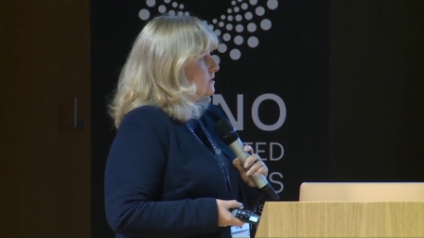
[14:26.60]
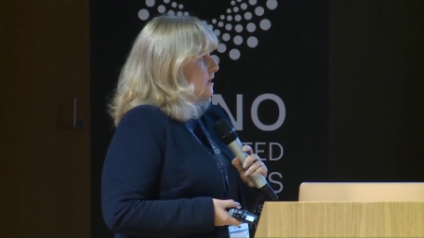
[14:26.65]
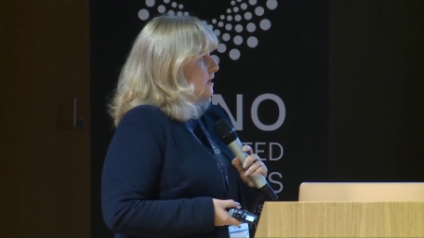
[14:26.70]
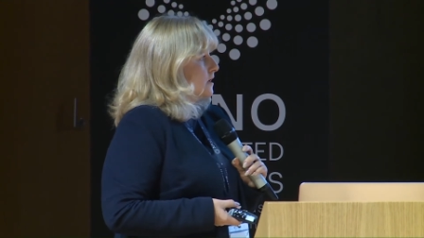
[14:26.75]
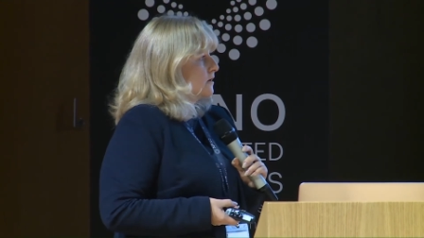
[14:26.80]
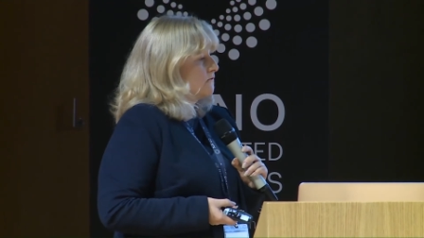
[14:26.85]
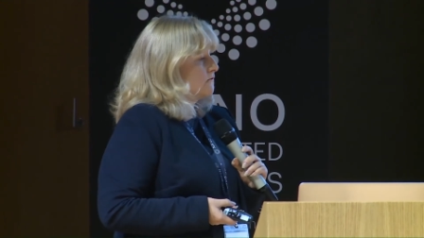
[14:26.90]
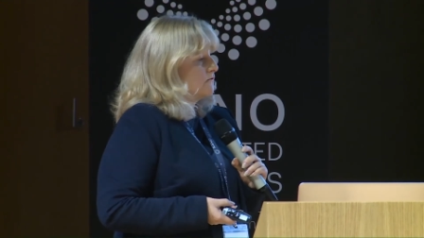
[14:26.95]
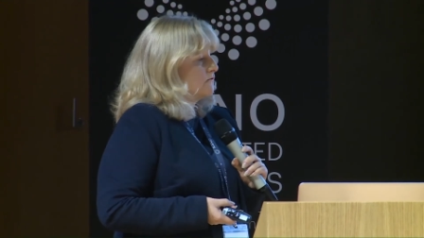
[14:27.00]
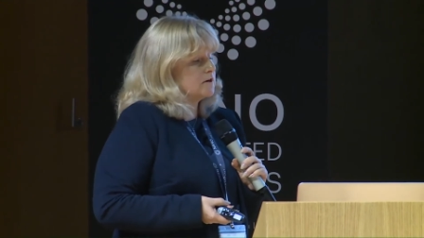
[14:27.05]
uh,
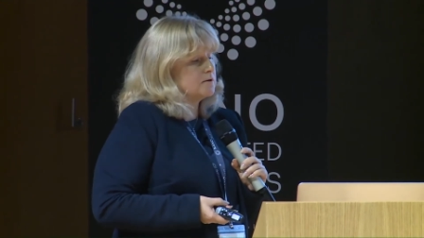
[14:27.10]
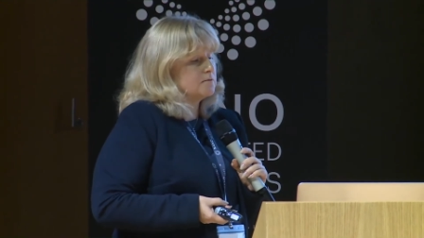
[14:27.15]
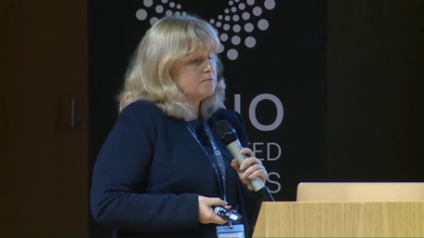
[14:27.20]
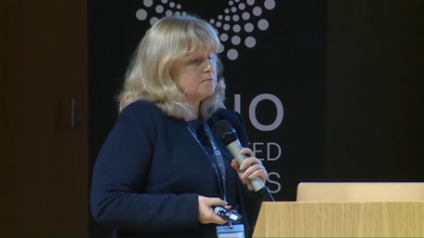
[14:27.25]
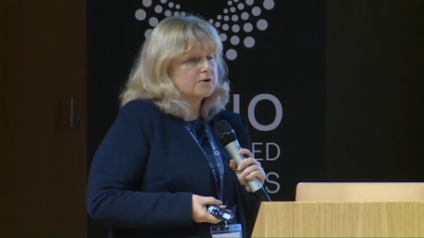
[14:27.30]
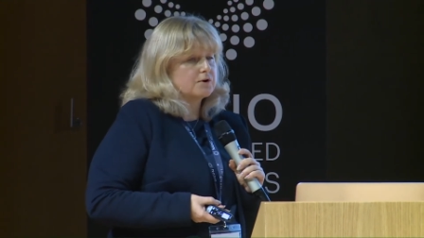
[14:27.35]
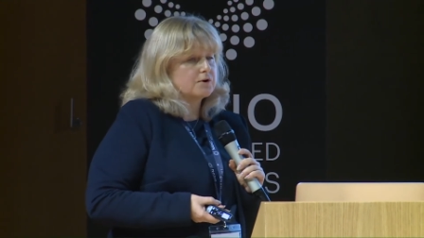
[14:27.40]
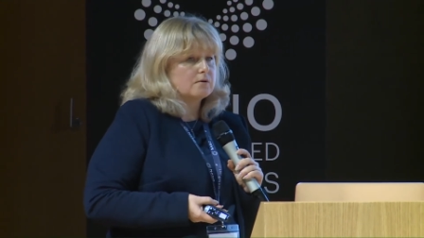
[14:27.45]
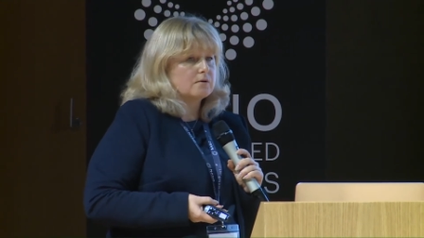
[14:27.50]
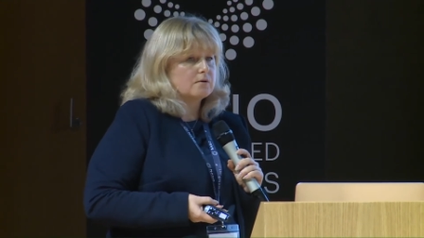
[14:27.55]
are very
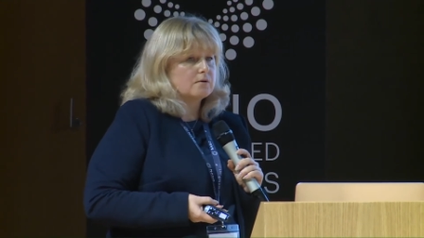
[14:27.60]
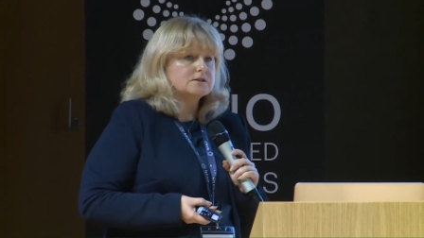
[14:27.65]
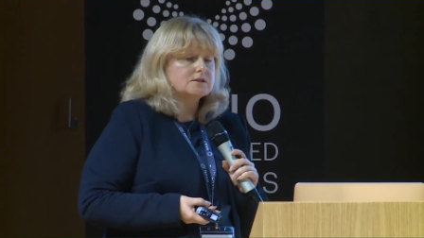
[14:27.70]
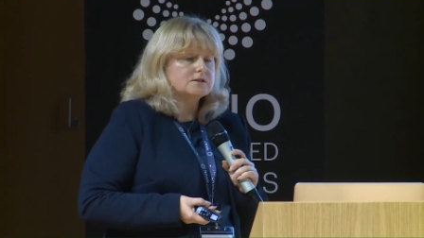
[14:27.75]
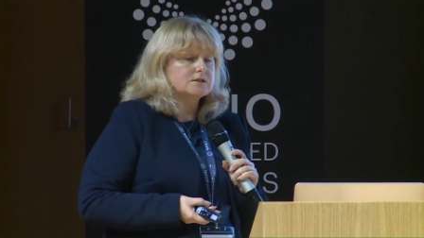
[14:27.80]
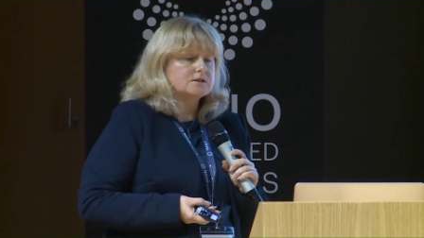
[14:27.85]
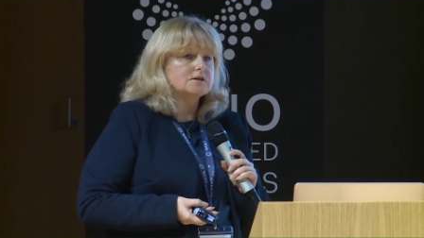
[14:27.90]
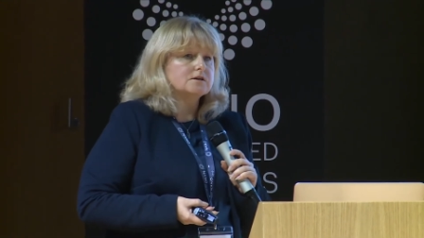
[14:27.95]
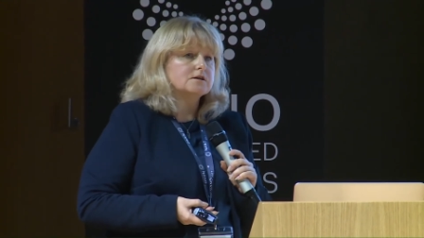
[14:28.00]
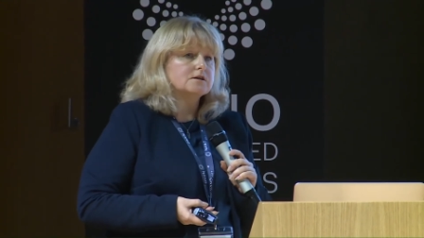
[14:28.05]

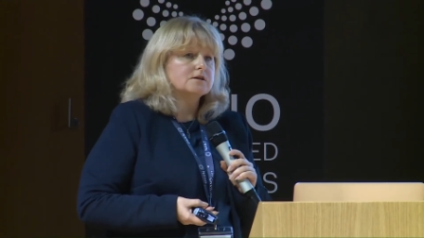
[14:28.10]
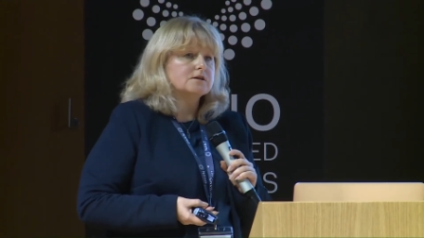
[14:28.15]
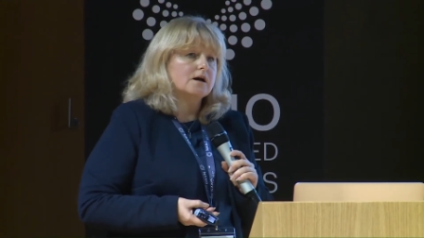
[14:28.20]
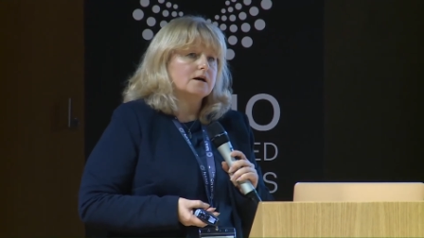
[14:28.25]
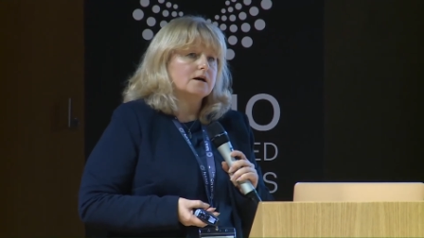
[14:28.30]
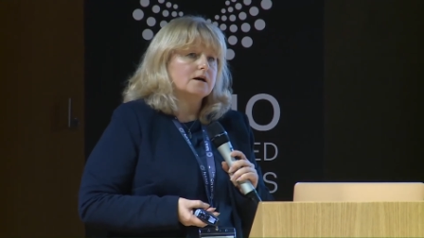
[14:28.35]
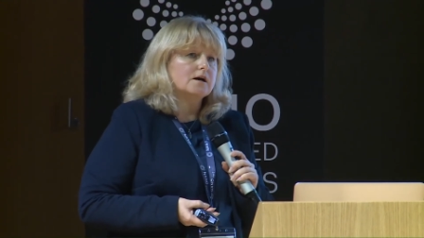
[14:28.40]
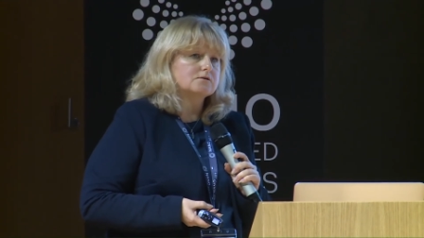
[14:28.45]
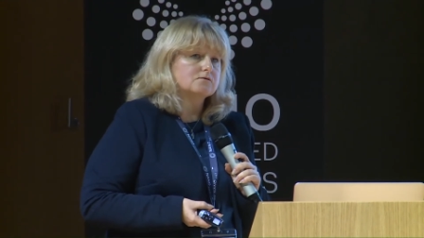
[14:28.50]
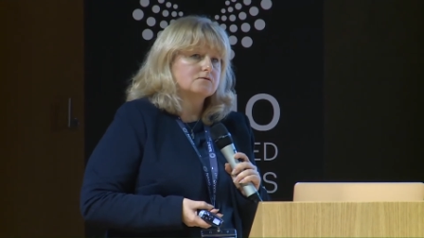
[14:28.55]
promising
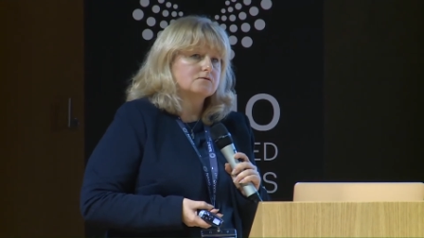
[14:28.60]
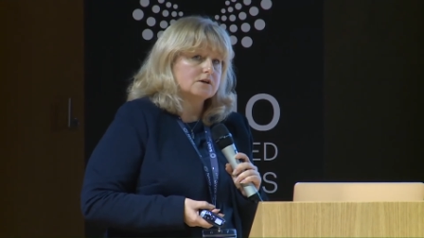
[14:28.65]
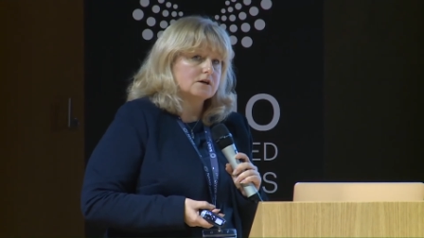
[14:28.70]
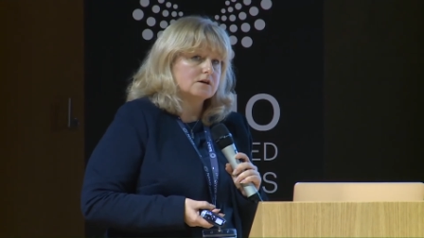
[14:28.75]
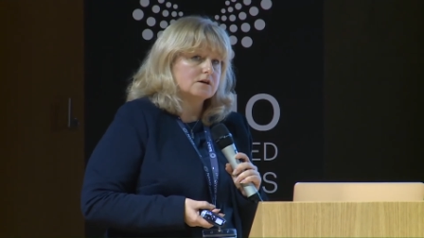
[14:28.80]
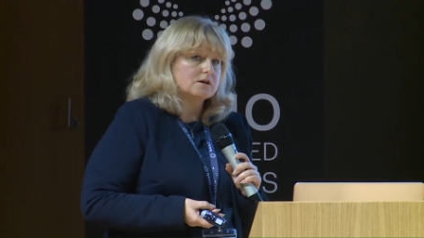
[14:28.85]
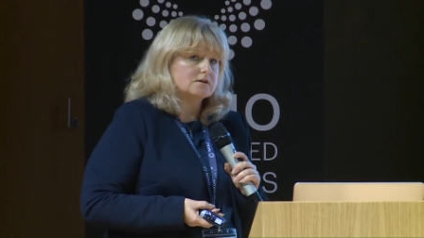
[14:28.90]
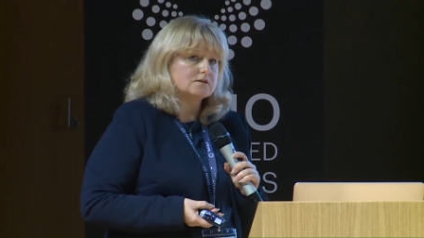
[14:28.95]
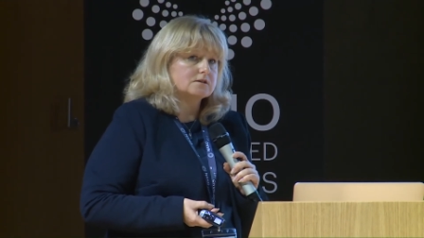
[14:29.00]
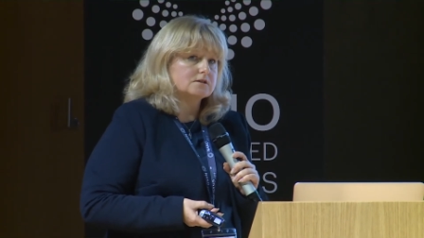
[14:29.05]
and we
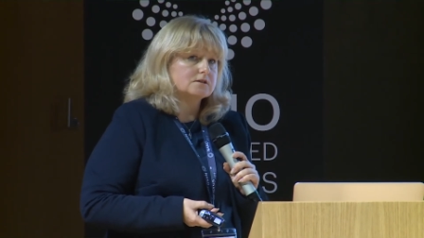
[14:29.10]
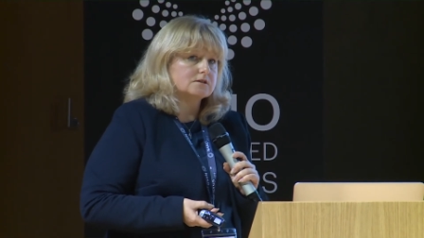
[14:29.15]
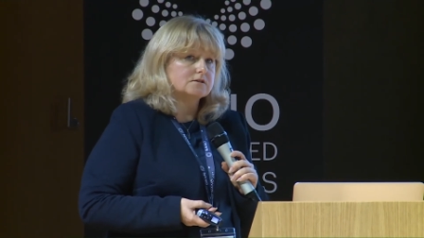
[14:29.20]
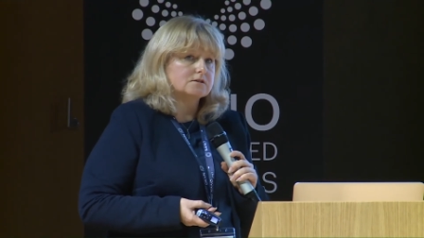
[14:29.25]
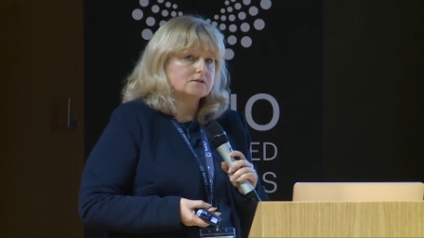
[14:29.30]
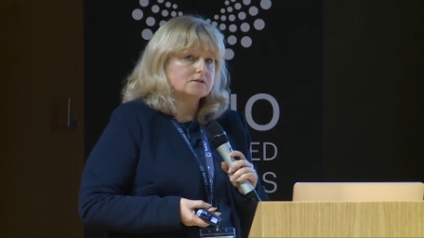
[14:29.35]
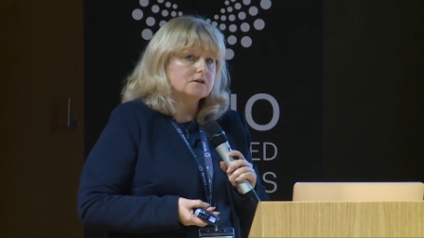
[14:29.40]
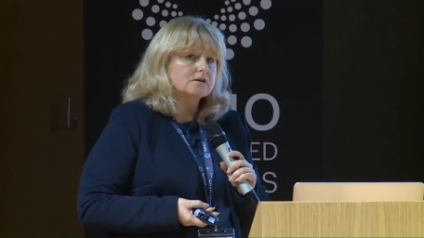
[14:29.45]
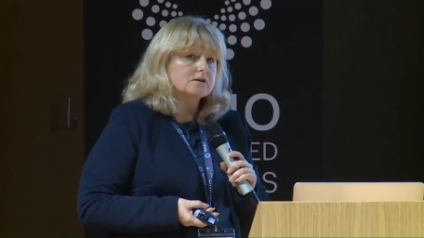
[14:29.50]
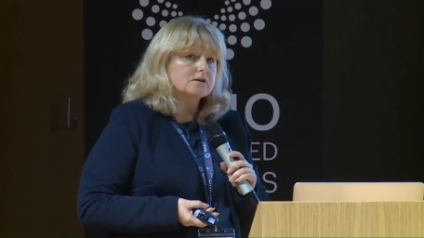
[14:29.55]
are
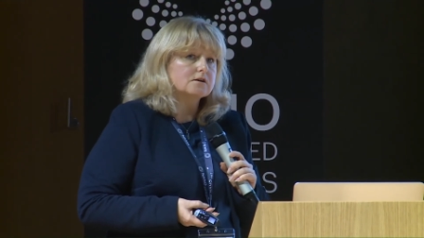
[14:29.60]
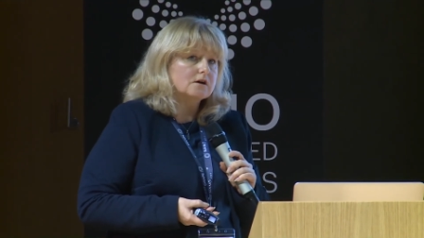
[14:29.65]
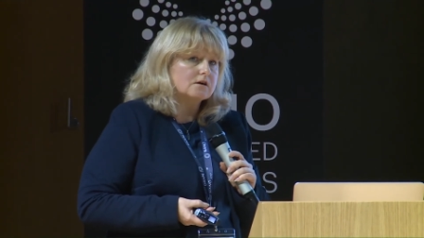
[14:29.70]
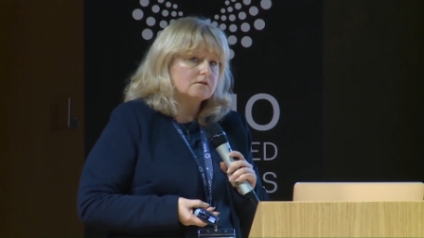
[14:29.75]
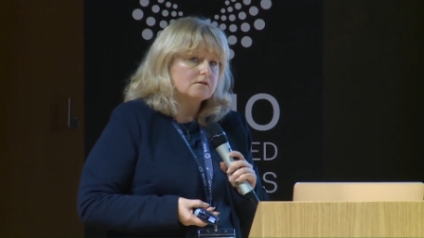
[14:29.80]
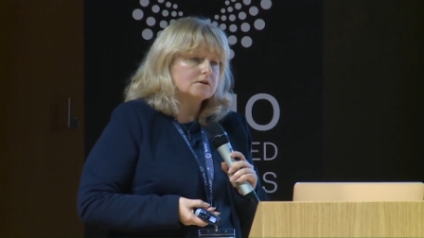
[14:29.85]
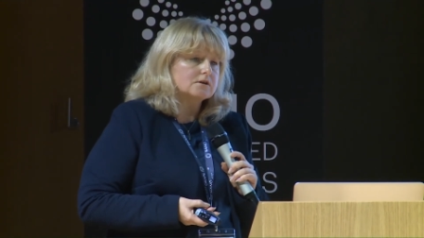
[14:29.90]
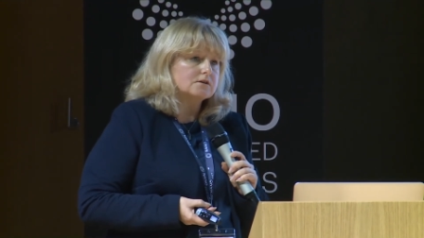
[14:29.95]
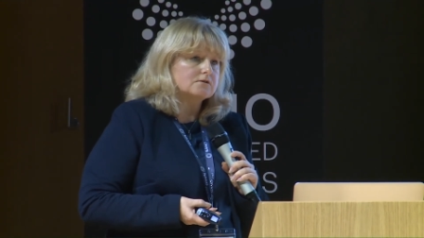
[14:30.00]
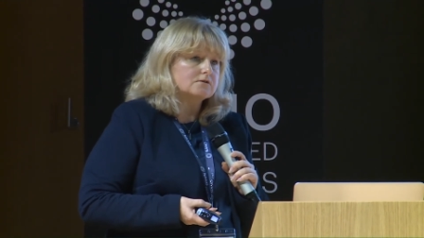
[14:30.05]
still
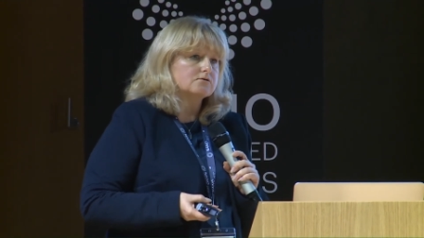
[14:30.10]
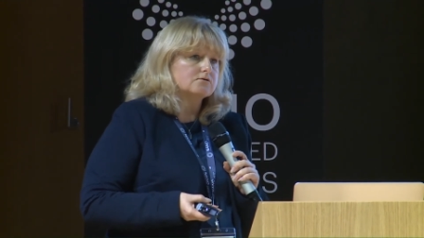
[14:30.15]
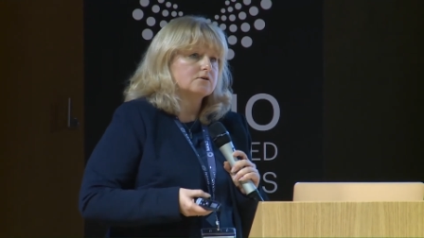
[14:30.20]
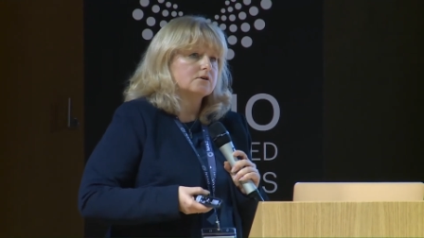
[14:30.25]
going